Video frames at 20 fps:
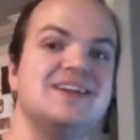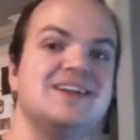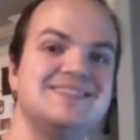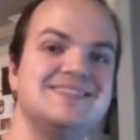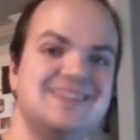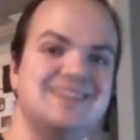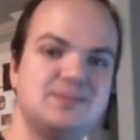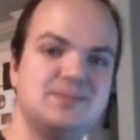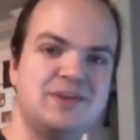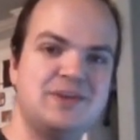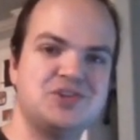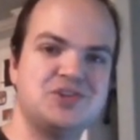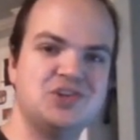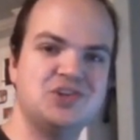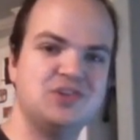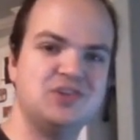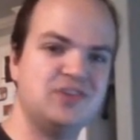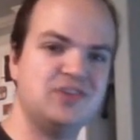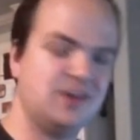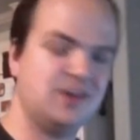Just make sure
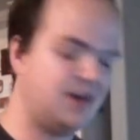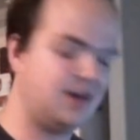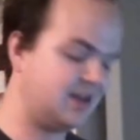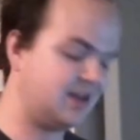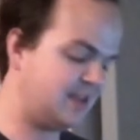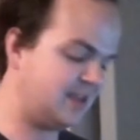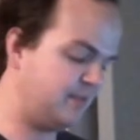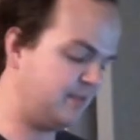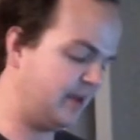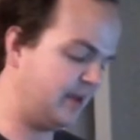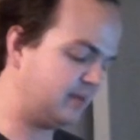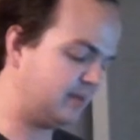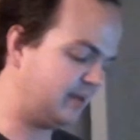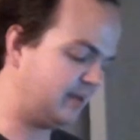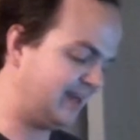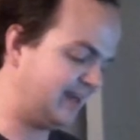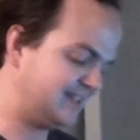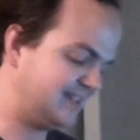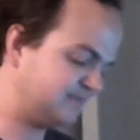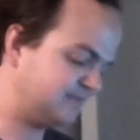you keep that in
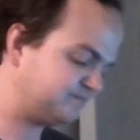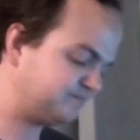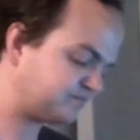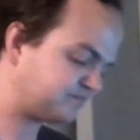mind.